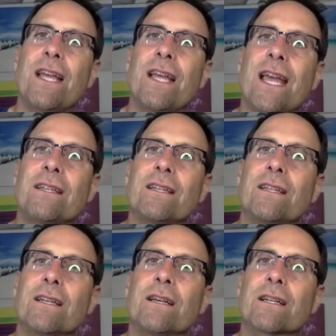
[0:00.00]
and
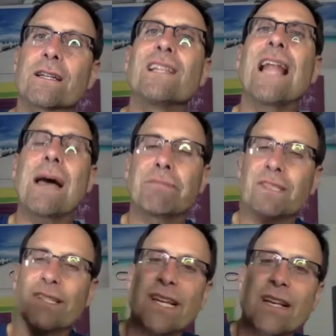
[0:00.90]
collapse
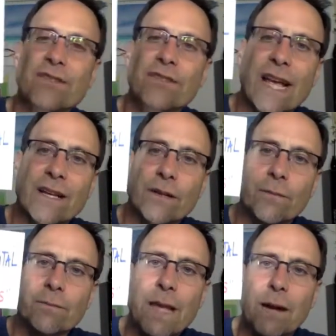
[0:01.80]
the sales
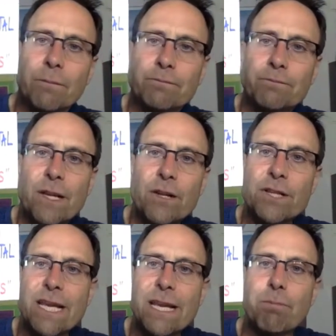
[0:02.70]
cycle. Now, here's the
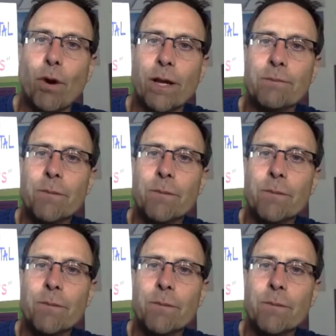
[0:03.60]
key point.